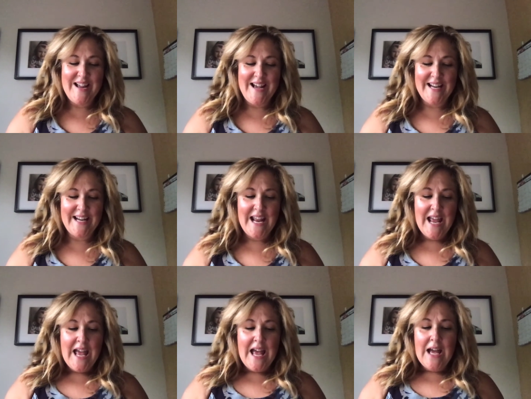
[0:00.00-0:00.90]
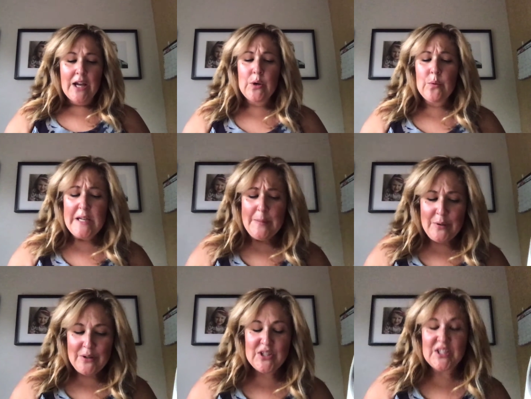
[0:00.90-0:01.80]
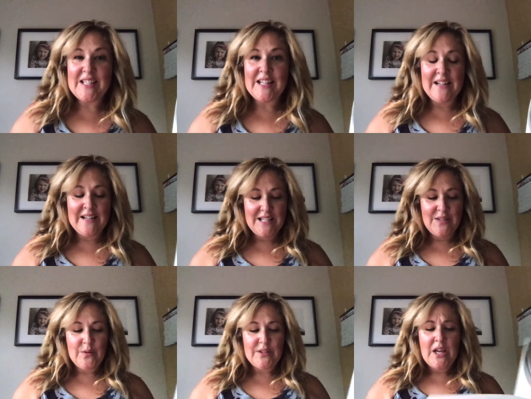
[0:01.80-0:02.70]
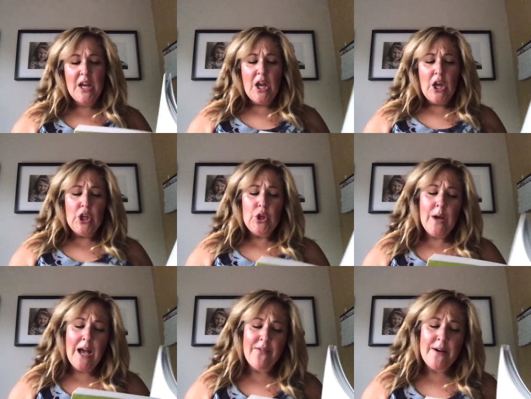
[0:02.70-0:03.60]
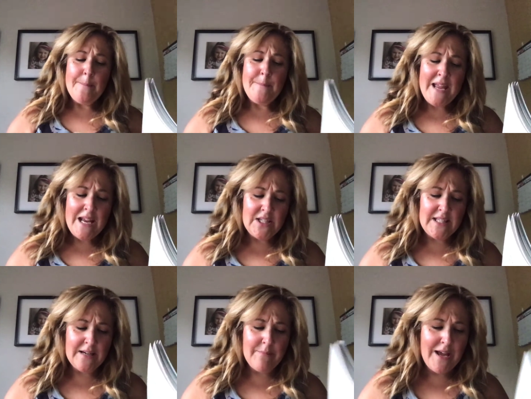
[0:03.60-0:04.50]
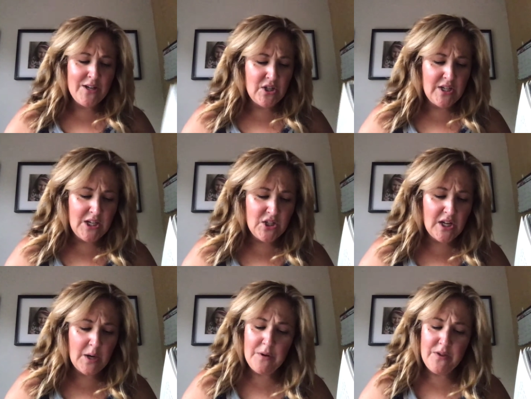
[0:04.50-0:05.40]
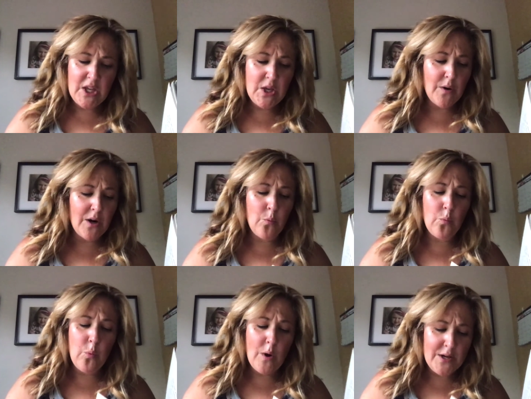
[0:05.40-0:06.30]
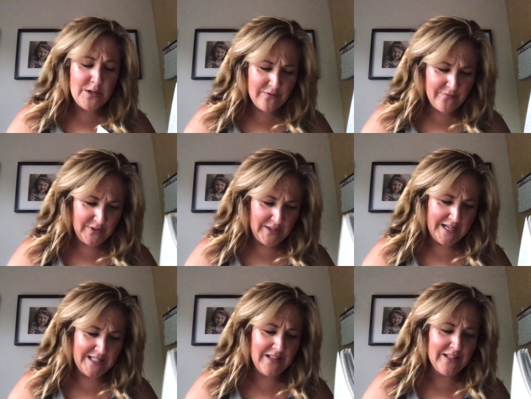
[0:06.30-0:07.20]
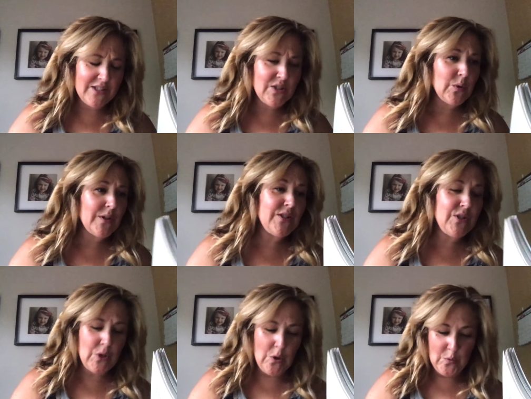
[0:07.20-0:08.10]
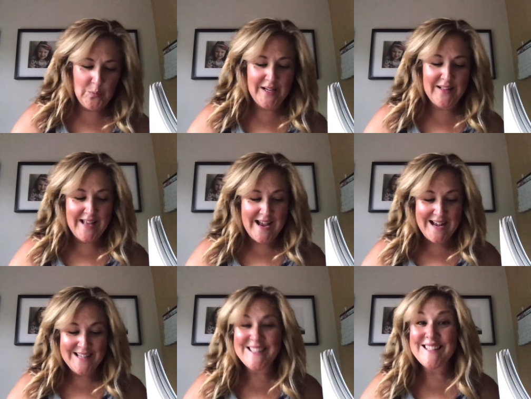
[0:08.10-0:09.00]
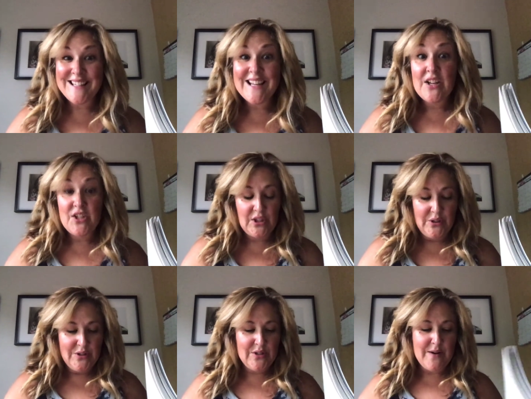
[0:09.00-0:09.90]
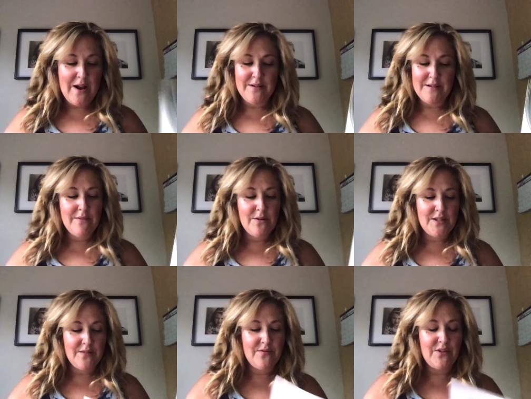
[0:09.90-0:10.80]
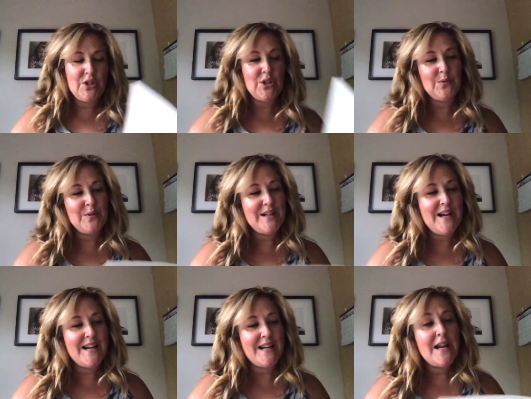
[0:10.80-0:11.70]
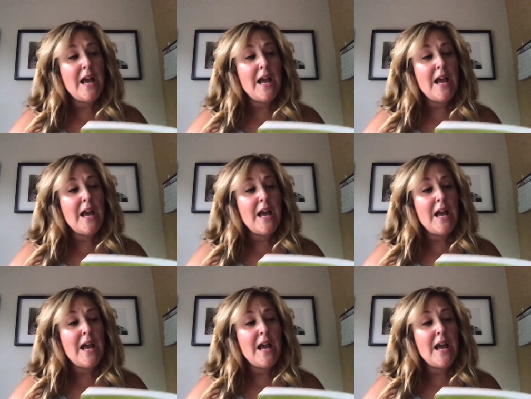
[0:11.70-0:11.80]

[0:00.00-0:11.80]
nodded. Gooney Bird, she said in a nice voice, you have an amazing imagination and we think you are wonderful at telling stories, don't we, class? She looked around and most of the children nodded,